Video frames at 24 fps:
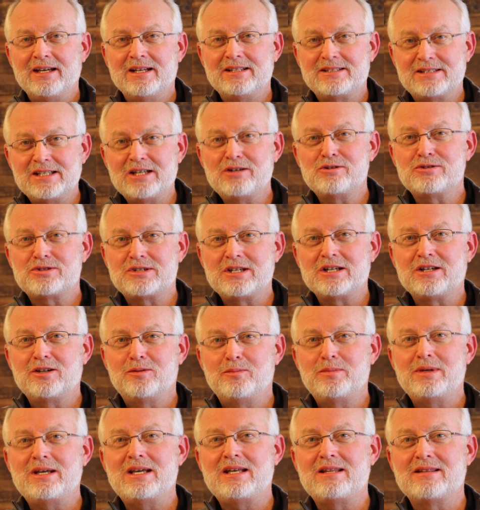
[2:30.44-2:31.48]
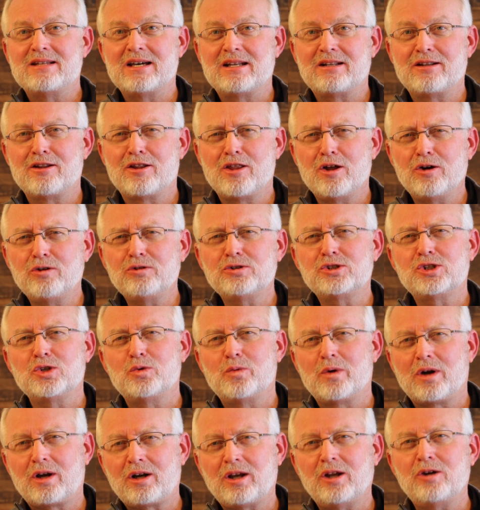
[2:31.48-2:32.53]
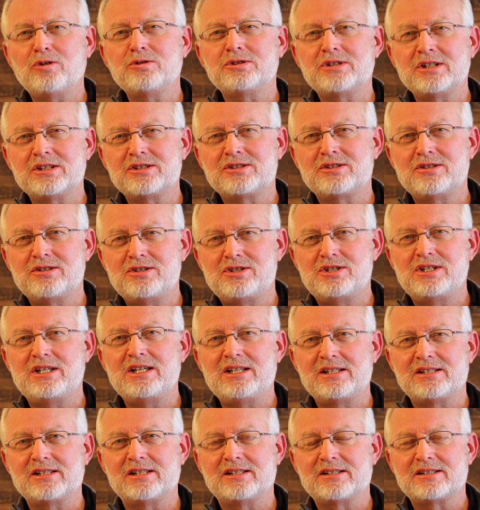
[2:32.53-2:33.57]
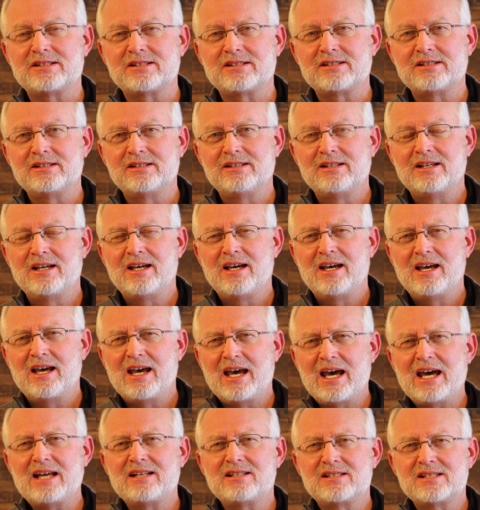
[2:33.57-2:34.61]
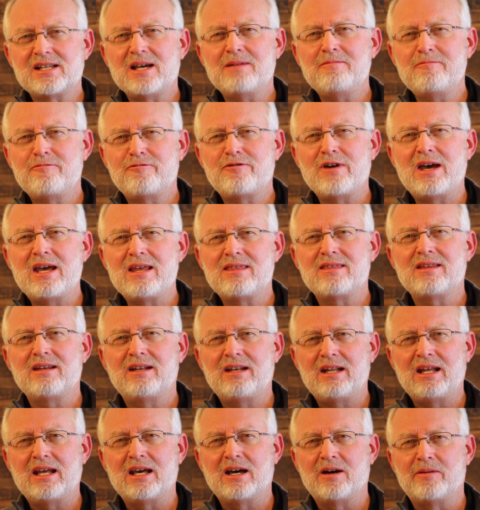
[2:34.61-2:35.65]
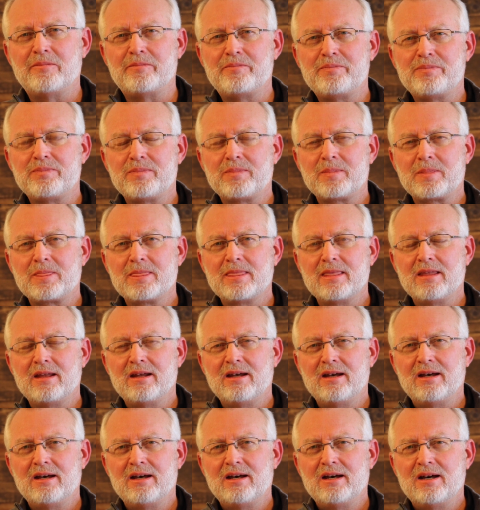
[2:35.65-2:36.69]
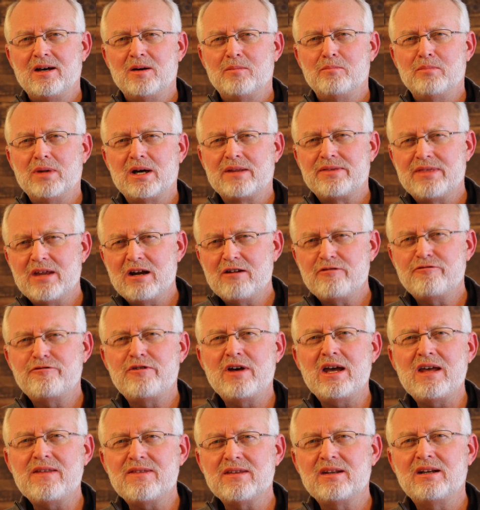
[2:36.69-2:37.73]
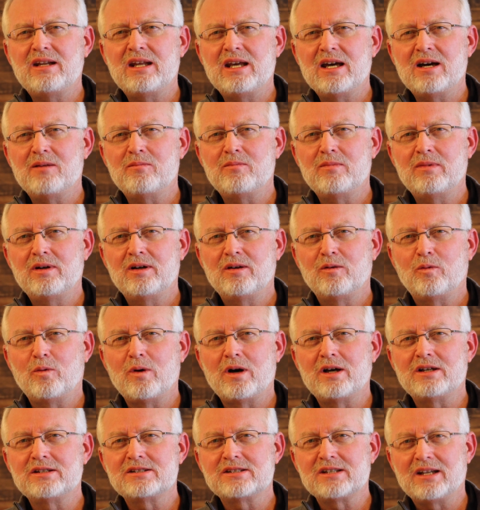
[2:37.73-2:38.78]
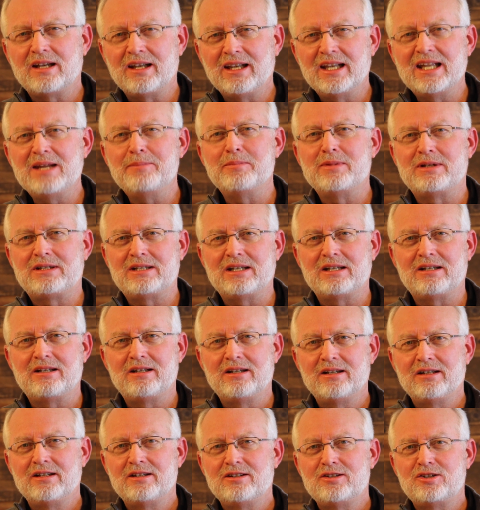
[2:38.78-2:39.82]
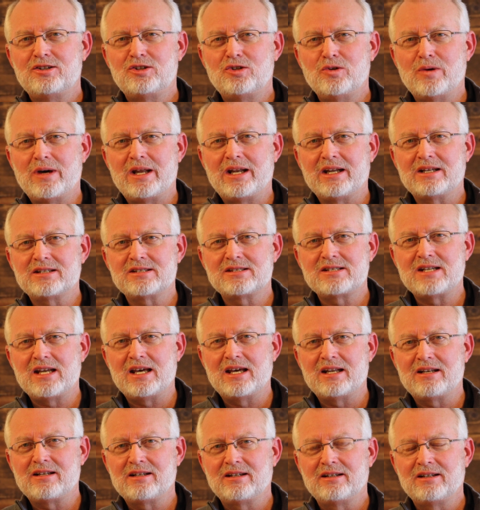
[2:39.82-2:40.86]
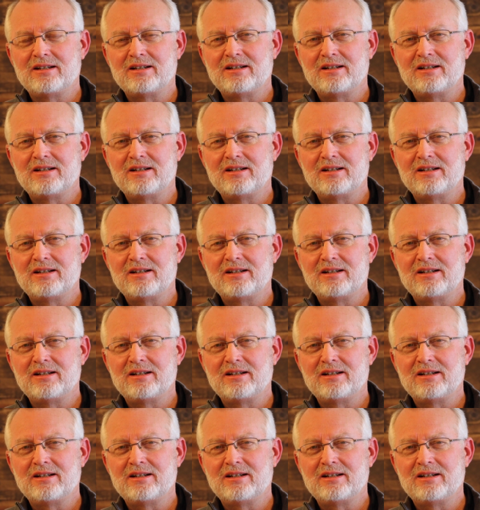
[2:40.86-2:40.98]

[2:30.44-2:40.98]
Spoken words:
It's interesting to me that those who were closest to Jesus had some faith in Him, but their faith in Him was limited to an extent.